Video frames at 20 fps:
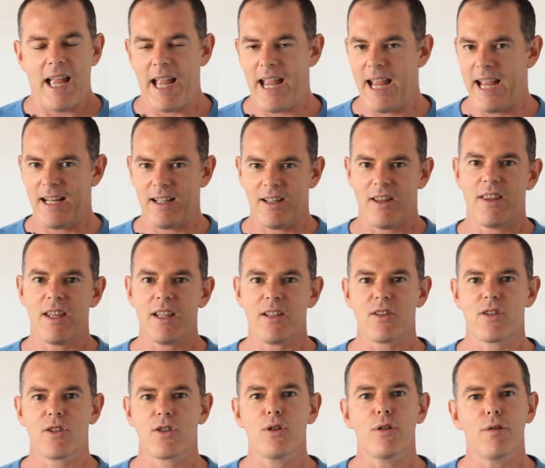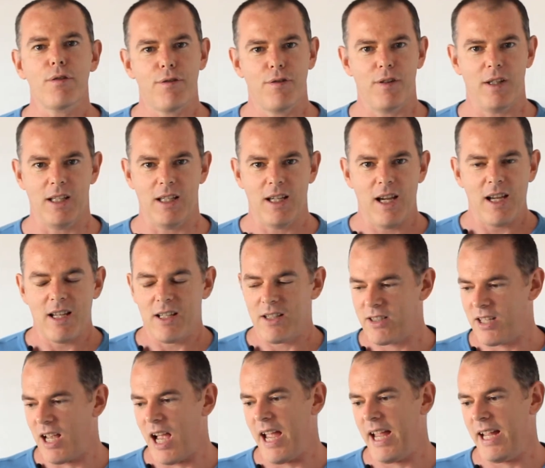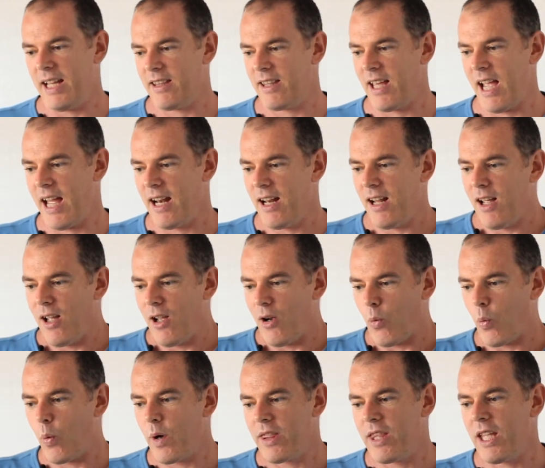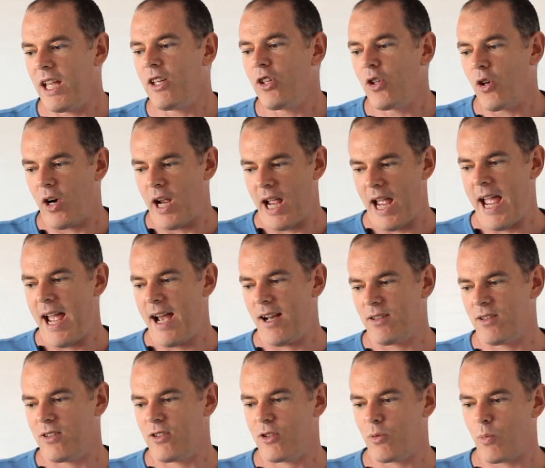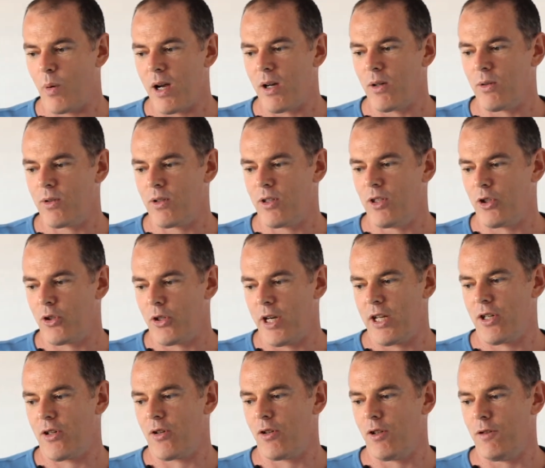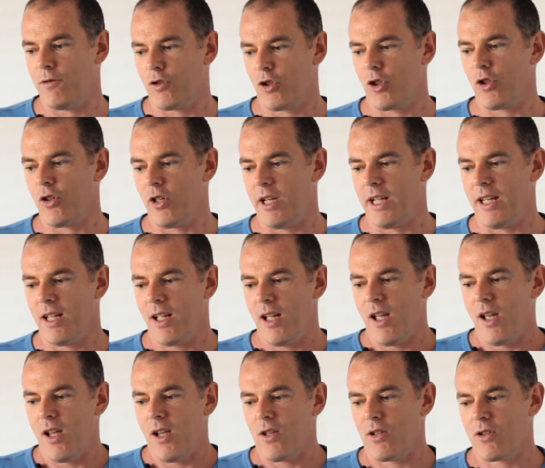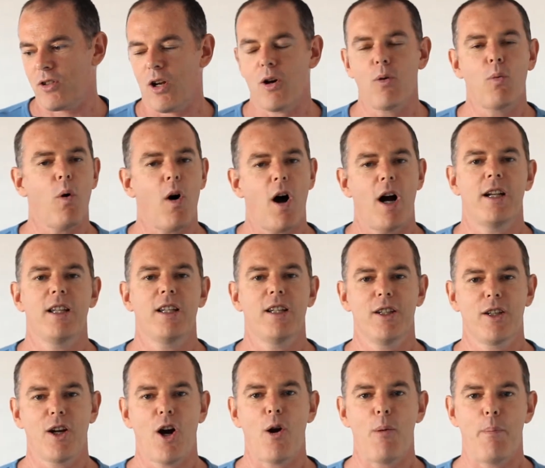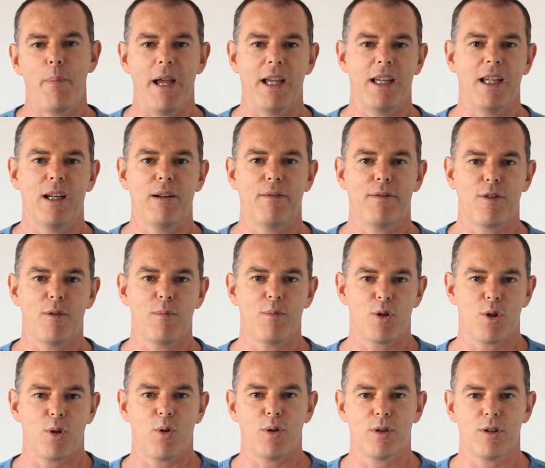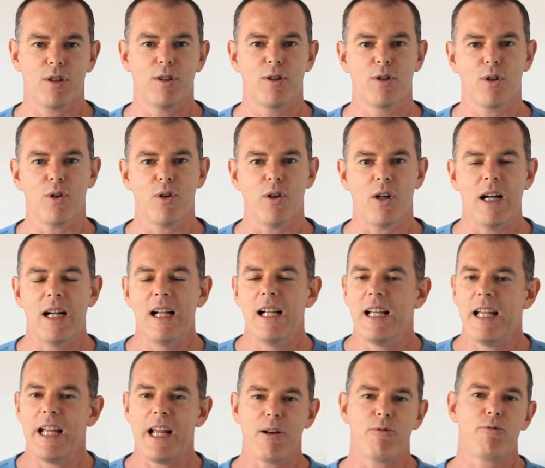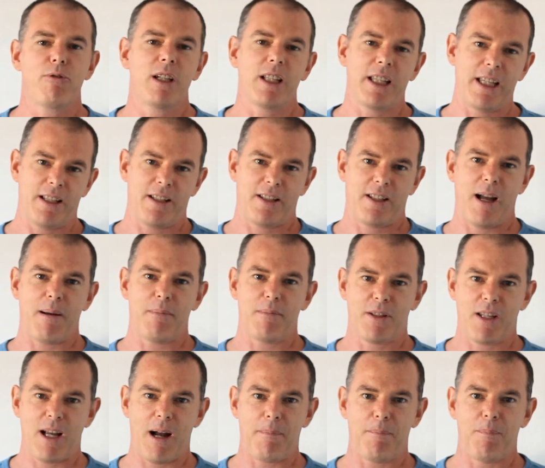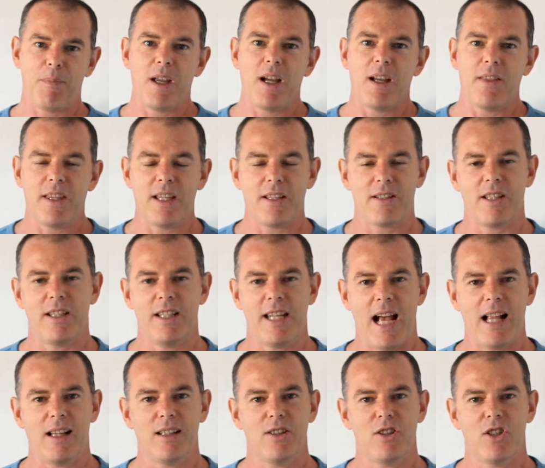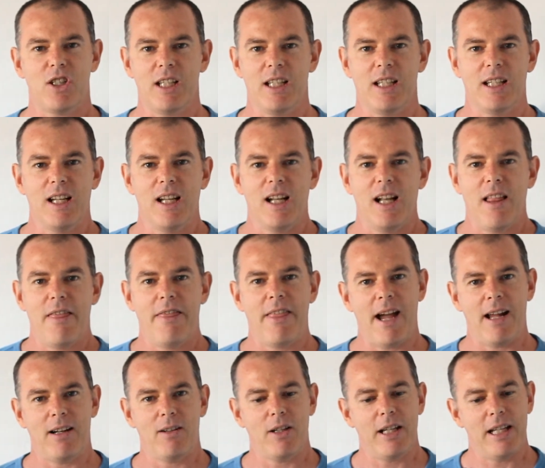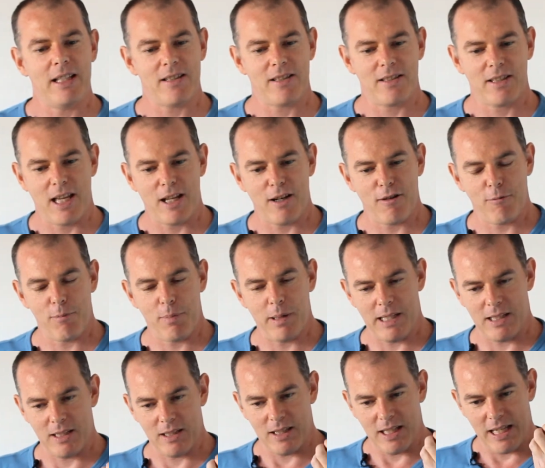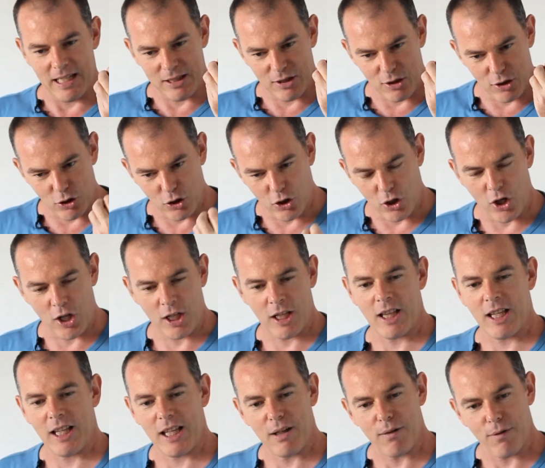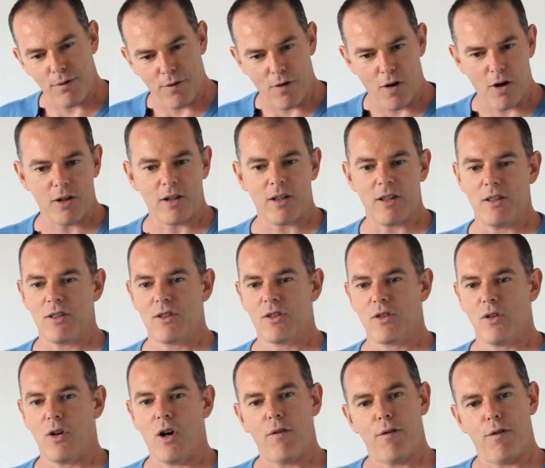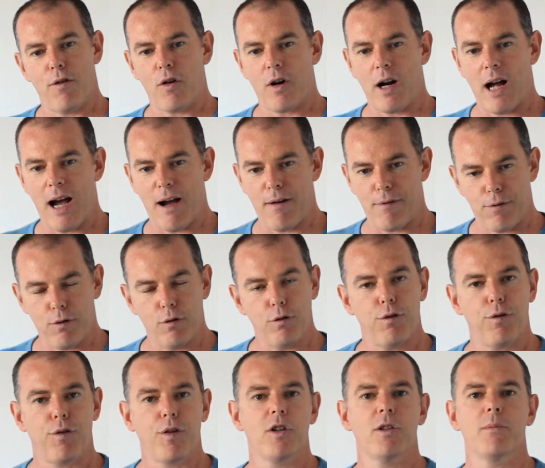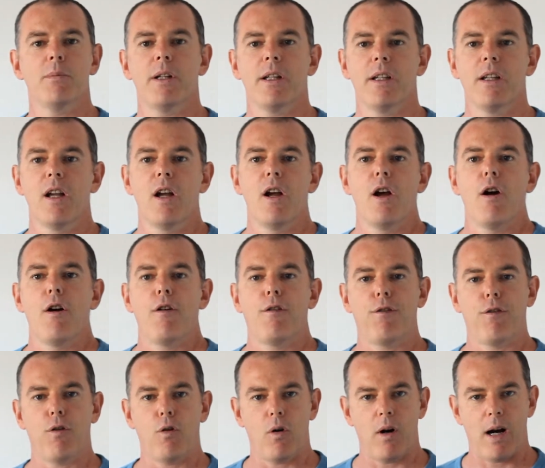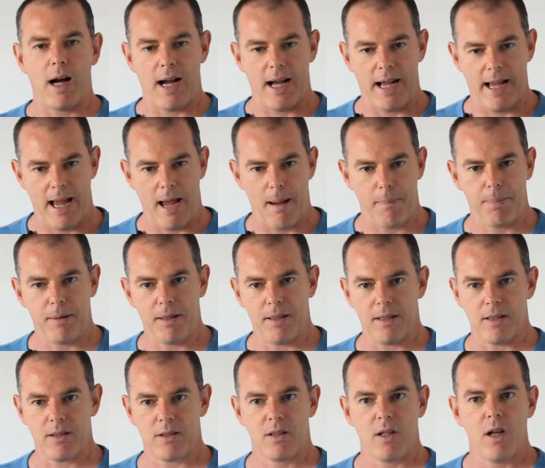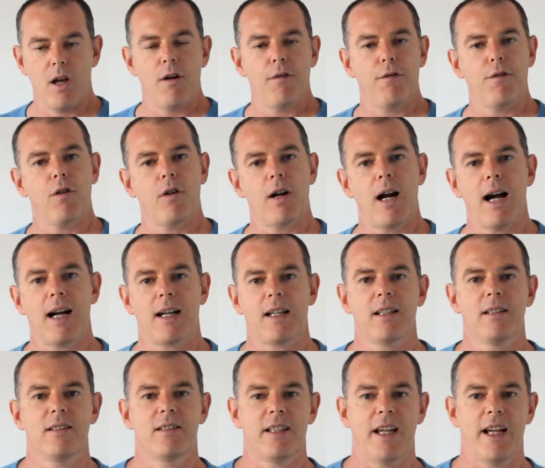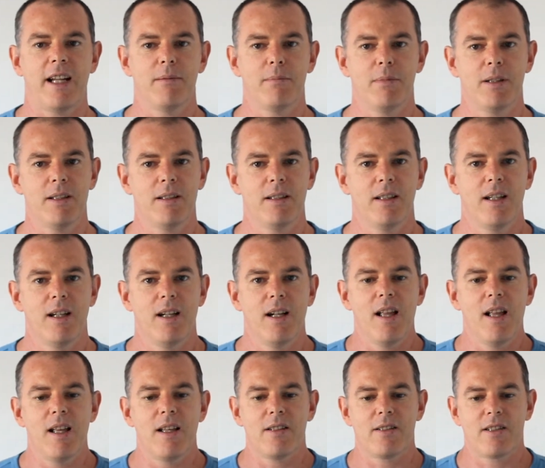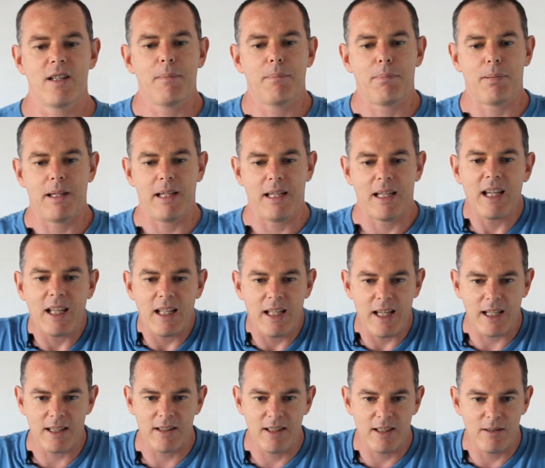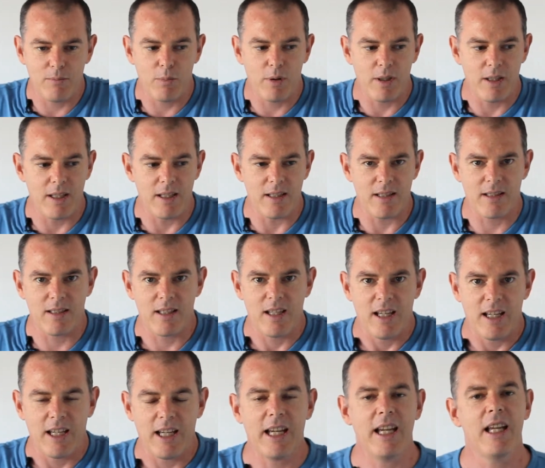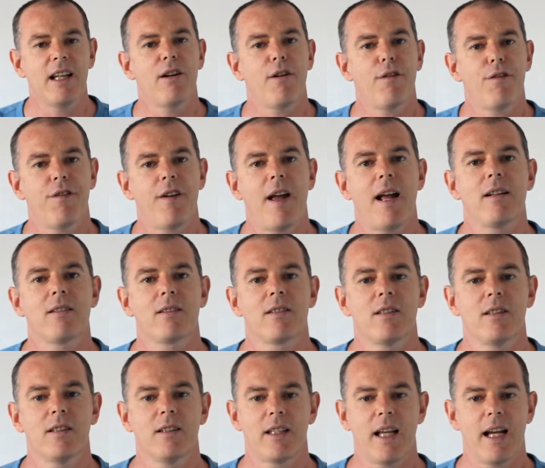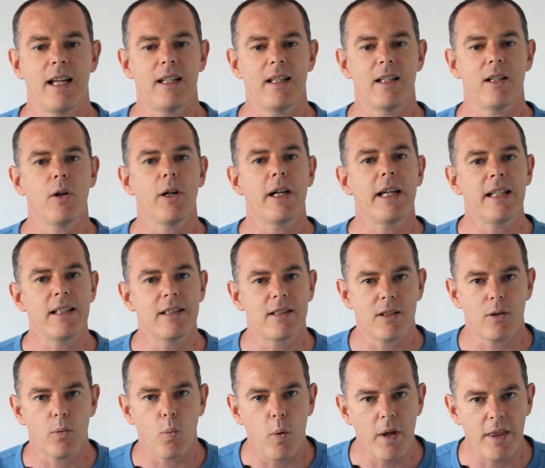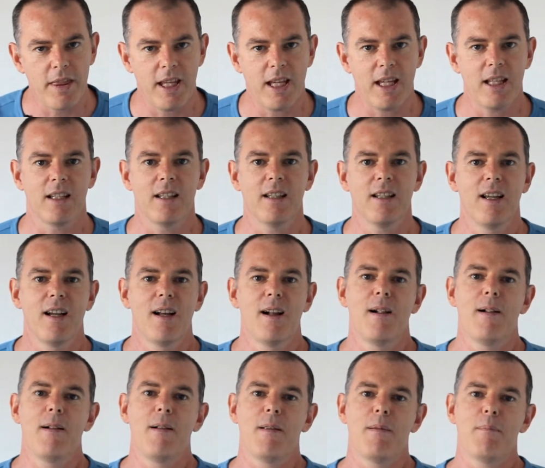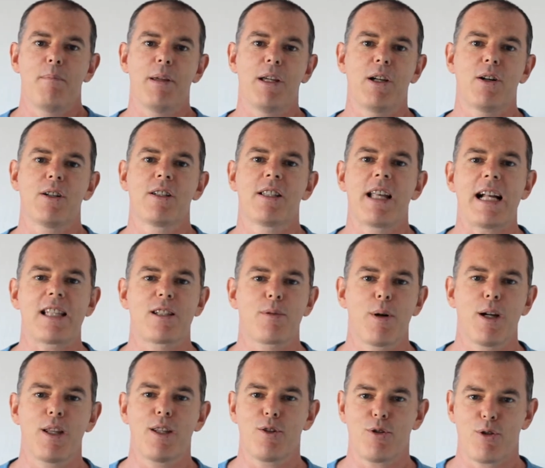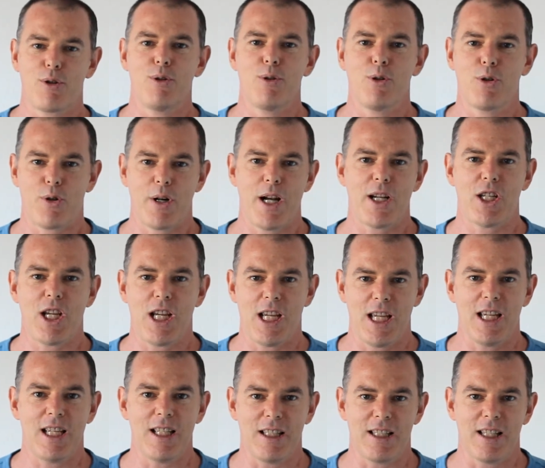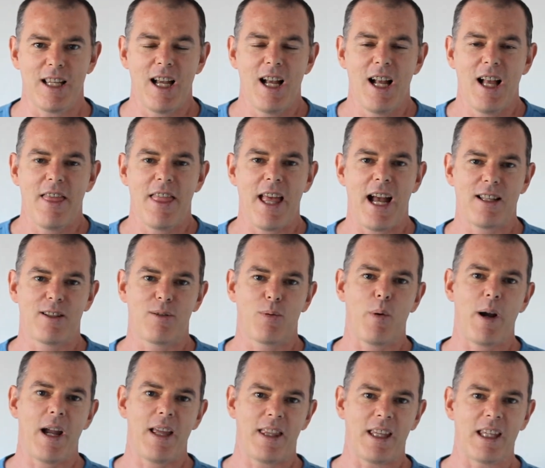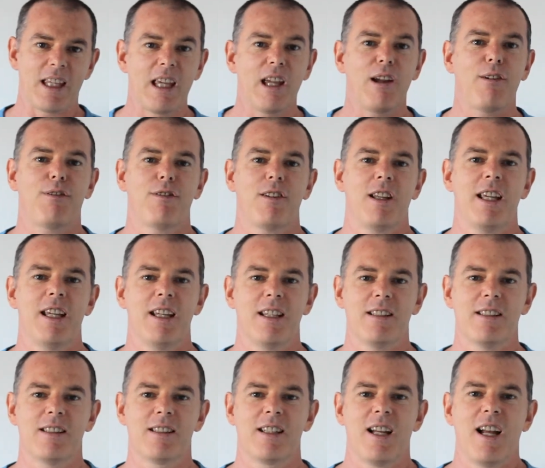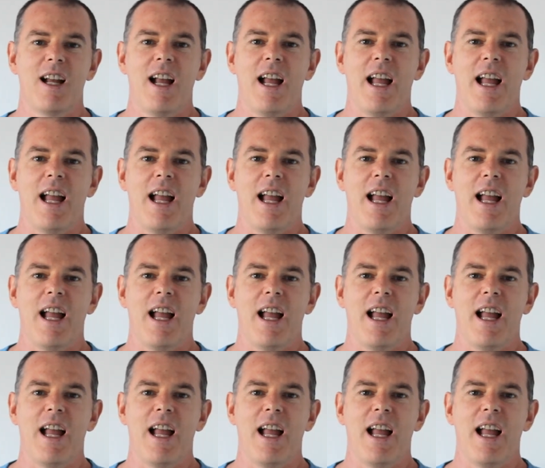And this Sufi saying that within your house dwells the treasure of joy, so why do you go begging from door to door? It really sums up this analogy that instead of being externally focused for our fulfillment, for our happiness, for our contentment, simply connecting with this inner fountain that is within, because that's where the true treasure is. That's where the gift is.